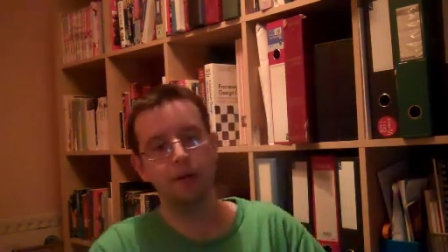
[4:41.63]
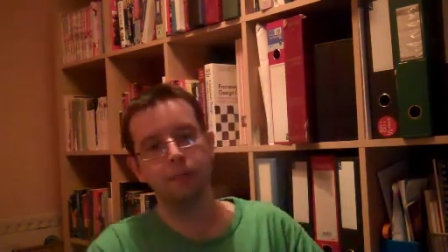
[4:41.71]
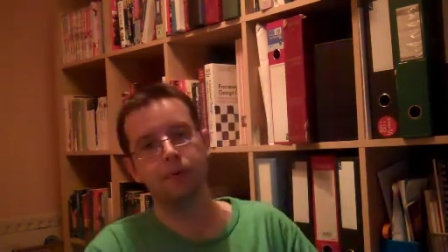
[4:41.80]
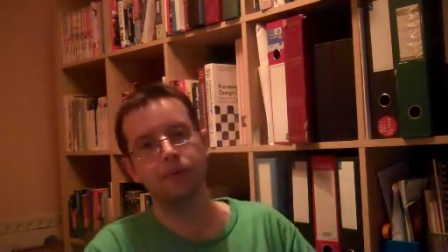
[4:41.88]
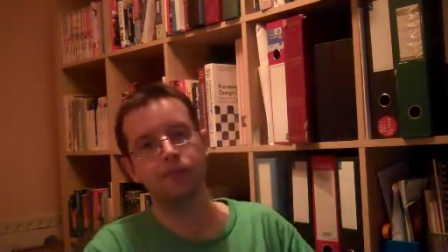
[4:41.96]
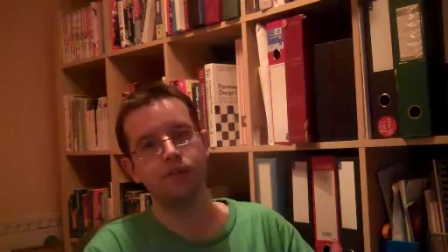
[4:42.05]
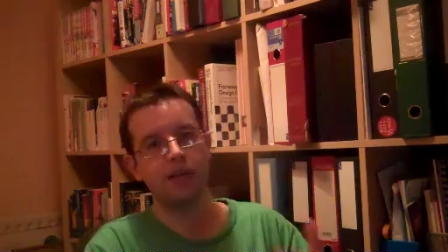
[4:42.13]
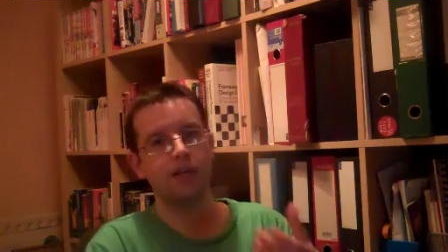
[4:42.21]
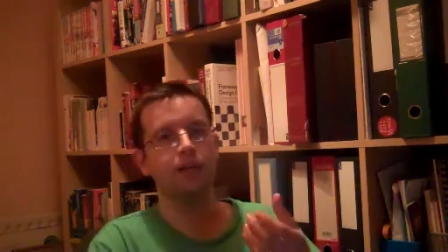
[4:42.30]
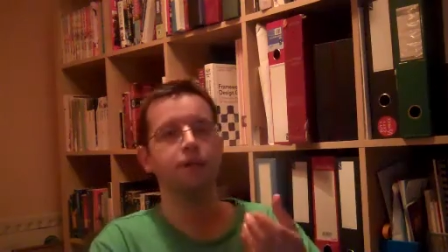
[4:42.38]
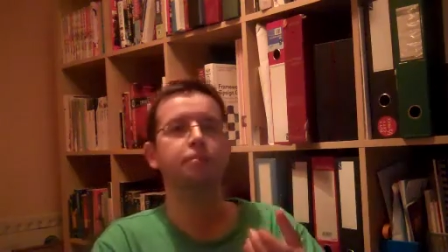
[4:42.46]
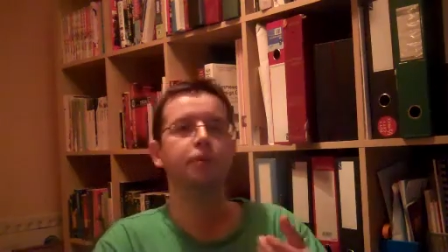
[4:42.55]
But the
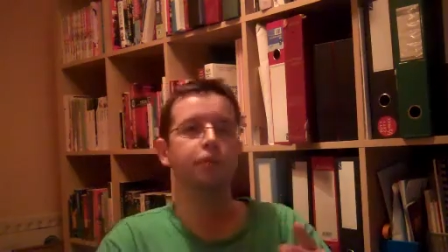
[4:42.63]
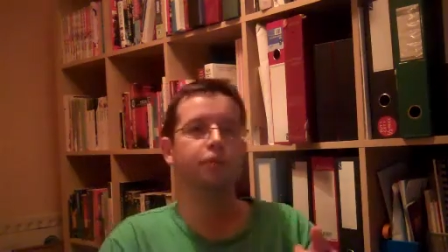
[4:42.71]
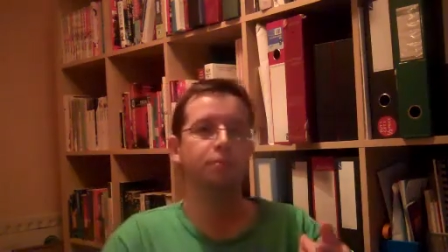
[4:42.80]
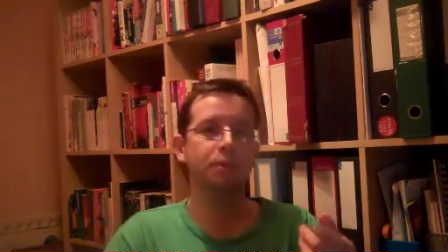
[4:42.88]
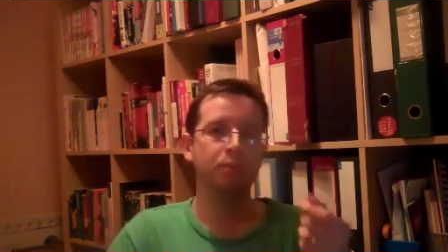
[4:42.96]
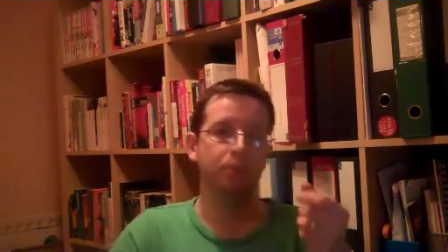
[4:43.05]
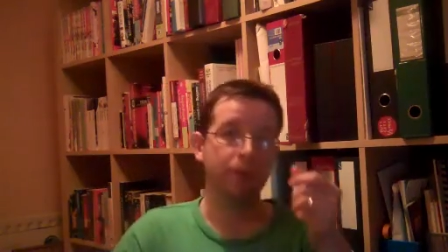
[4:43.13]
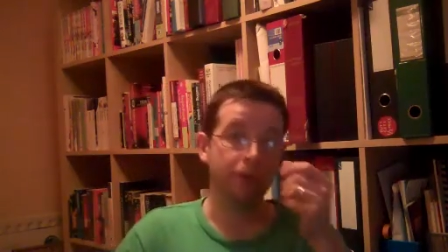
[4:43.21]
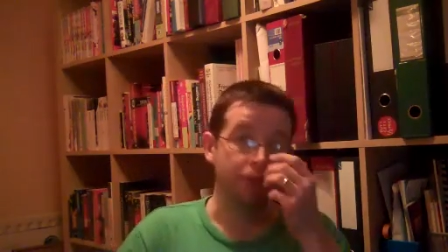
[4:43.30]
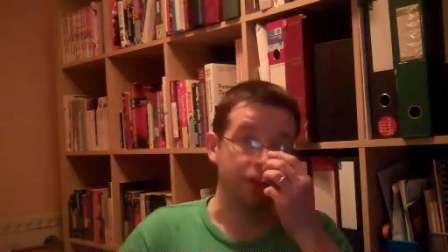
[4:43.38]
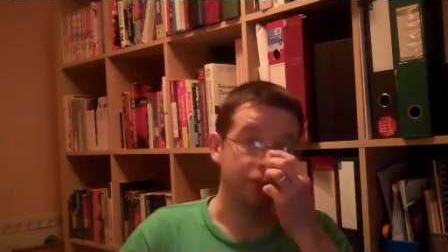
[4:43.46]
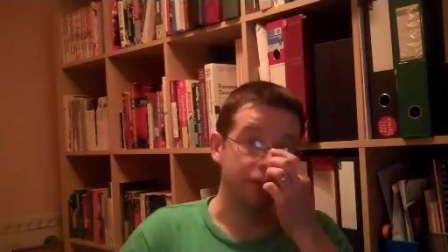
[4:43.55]
second and possibly more
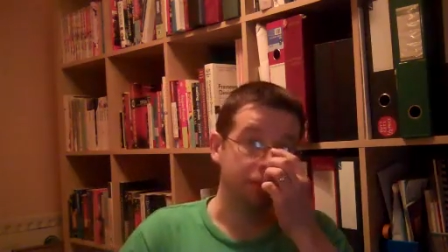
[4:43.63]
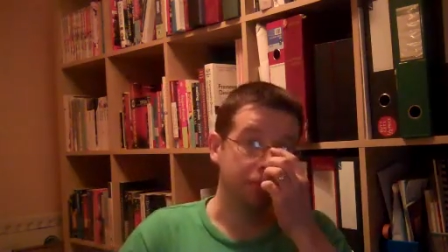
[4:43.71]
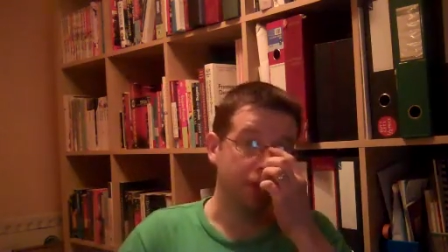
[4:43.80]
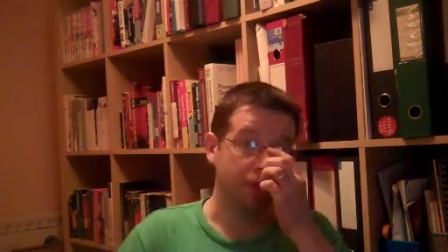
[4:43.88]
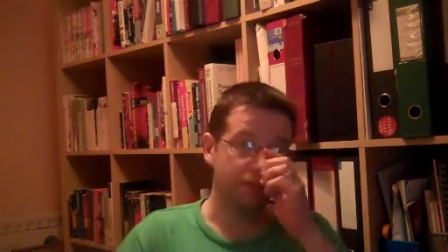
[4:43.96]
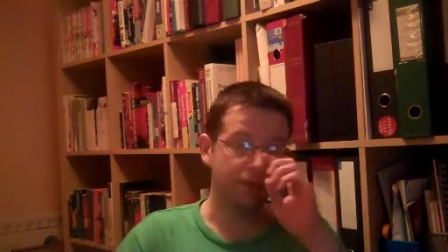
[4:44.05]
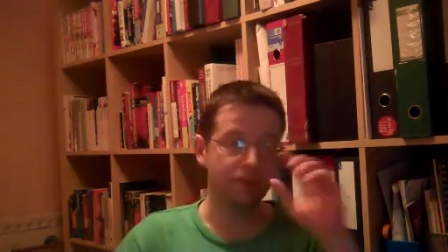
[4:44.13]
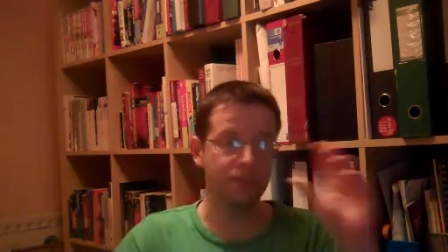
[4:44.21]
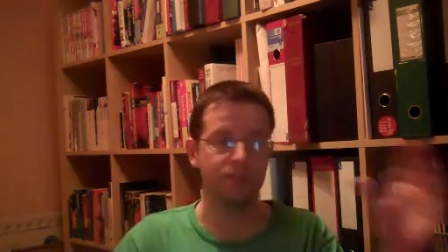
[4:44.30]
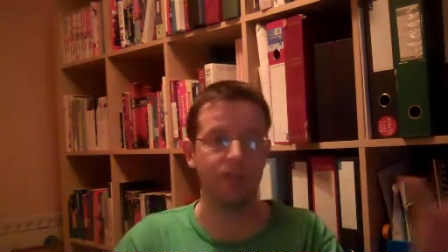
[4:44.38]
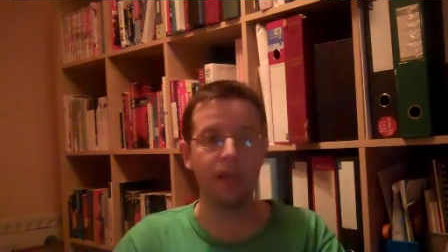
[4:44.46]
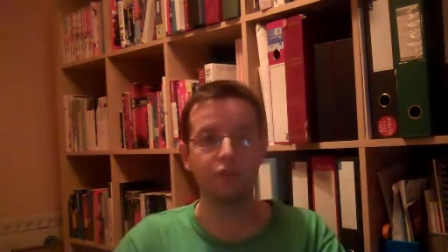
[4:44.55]
interesting part of this
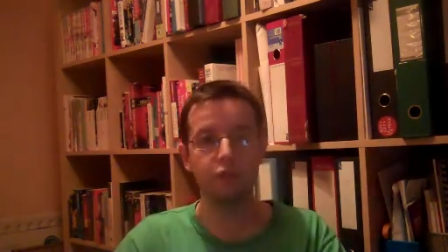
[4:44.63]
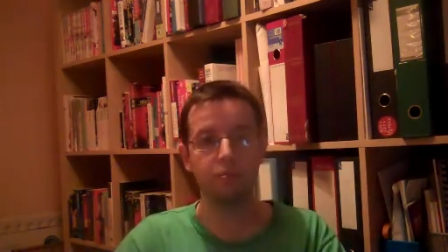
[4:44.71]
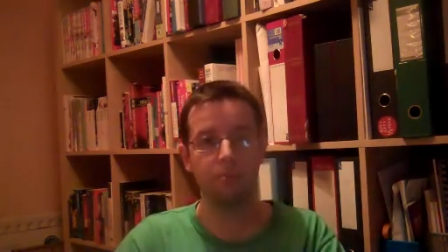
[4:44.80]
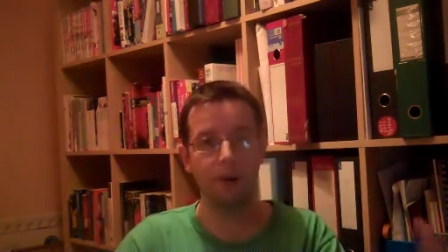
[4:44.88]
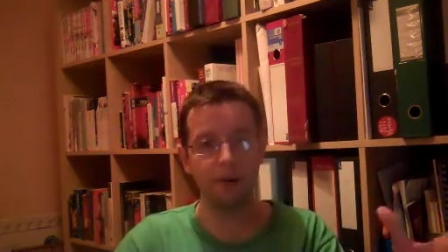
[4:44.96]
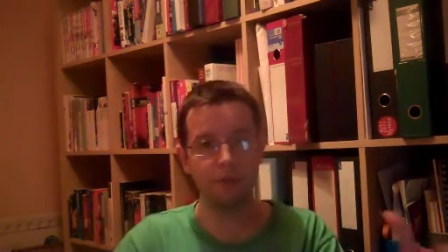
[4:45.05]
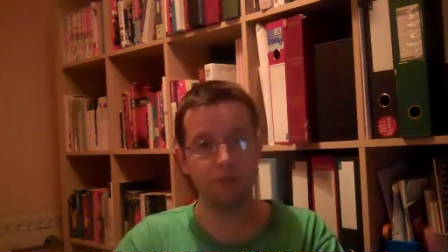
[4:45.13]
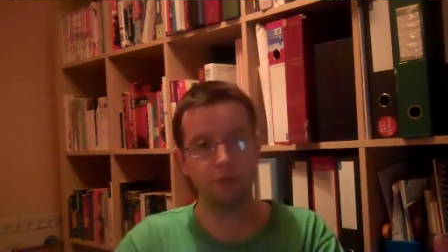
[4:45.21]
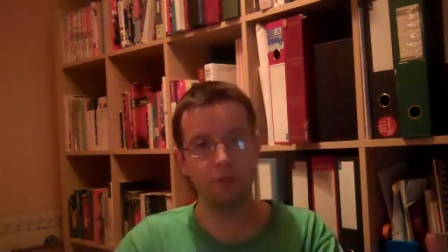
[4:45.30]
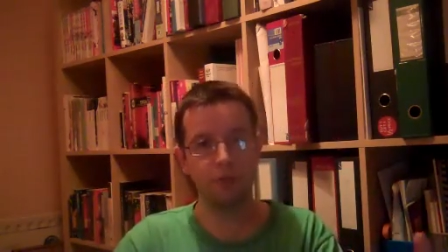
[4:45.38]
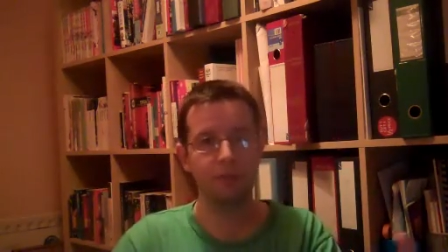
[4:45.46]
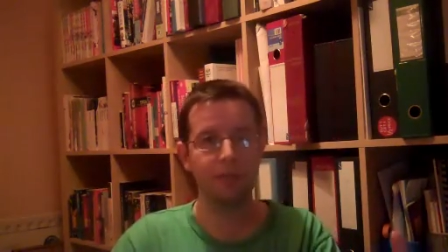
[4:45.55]
is as you browse
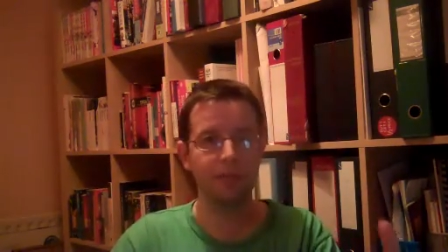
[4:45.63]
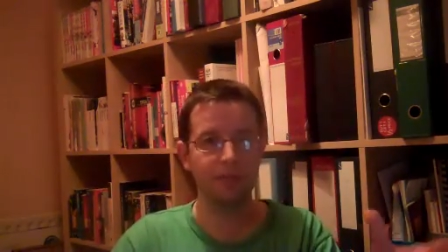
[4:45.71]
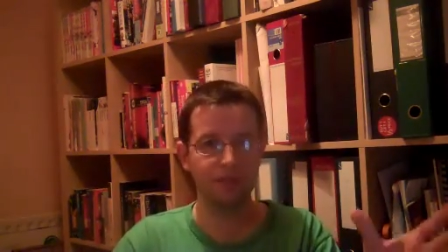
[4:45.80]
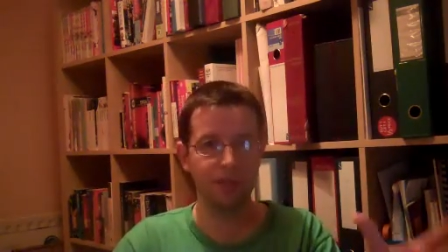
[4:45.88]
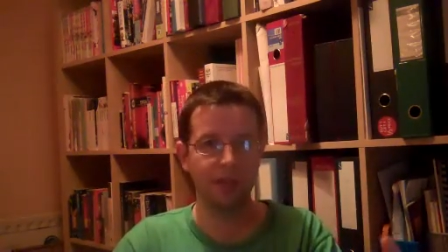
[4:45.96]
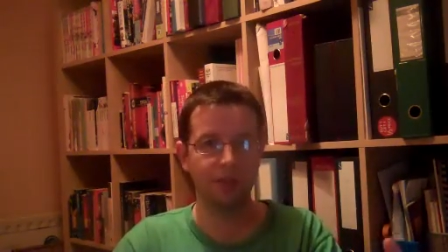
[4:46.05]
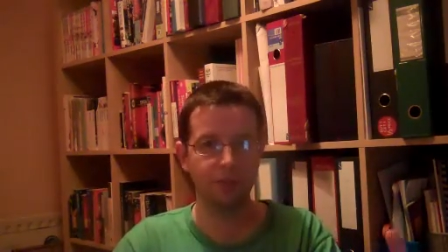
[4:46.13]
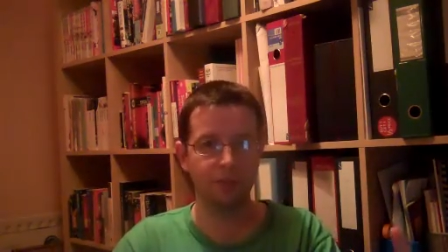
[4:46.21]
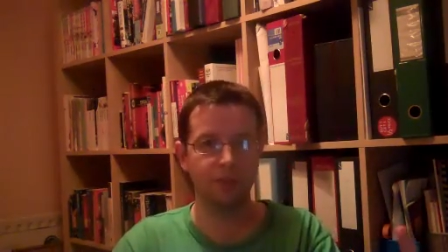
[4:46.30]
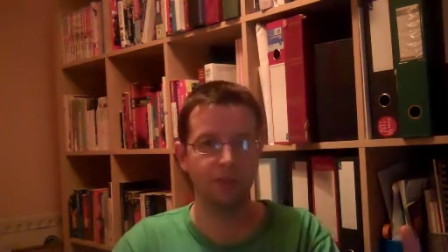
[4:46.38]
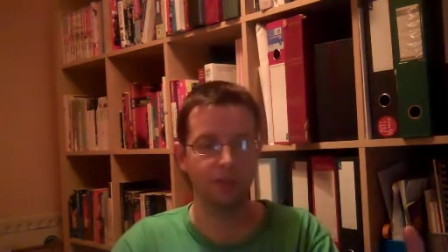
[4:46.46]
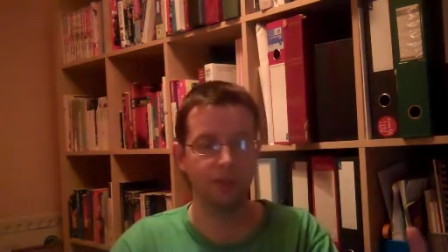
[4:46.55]
through the media
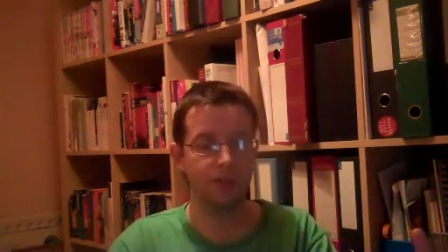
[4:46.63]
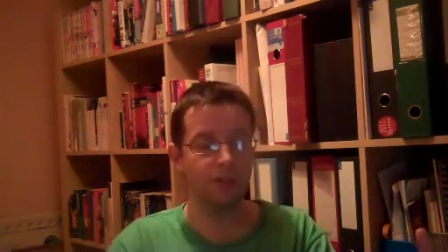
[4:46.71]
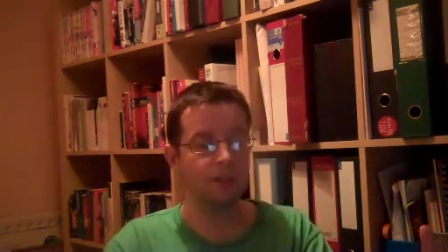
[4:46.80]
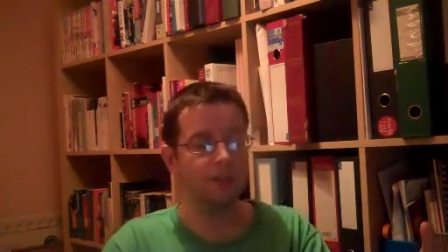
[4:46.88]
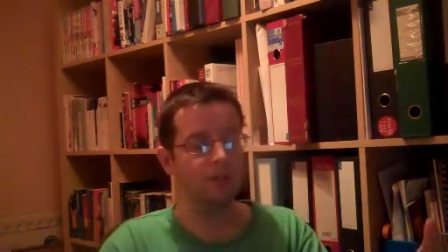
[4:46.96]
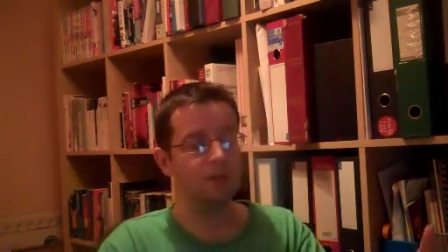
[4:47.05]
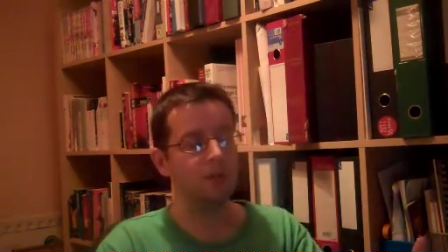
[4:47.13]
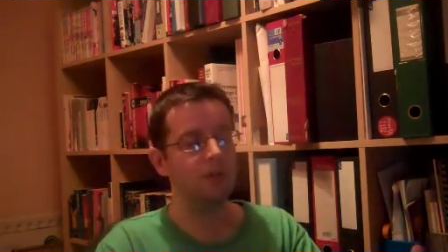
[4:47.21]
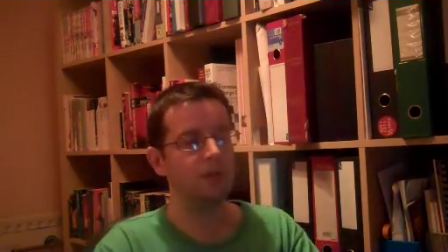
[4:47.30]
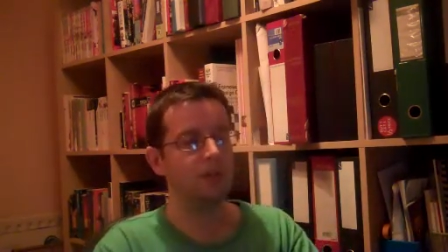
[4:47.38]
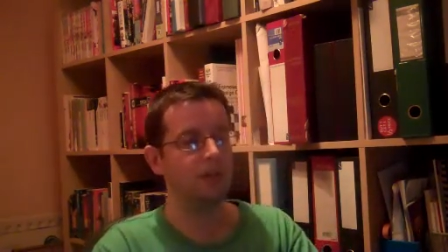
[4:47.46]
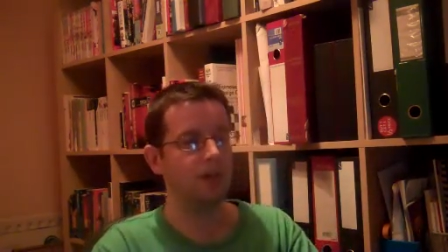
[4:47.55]
section you
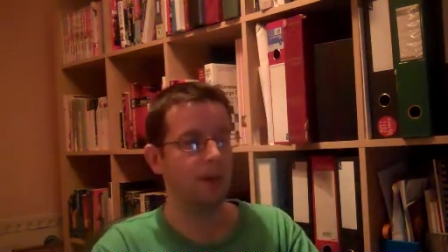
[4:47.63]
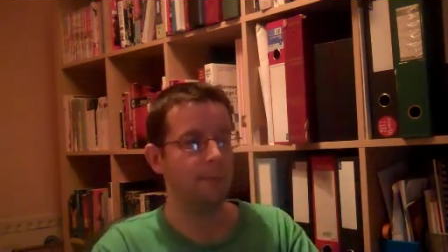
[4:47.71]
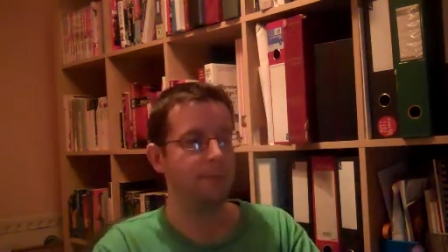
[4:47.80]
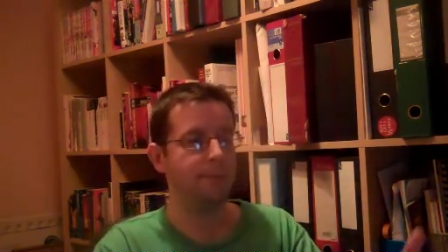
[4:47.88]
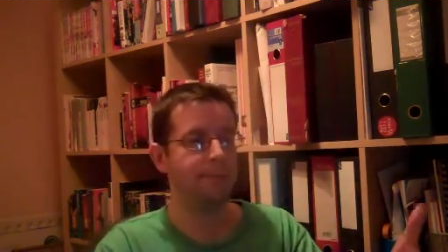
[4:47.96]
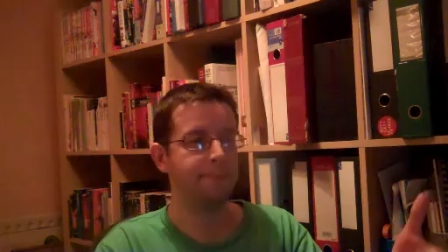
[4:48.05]
can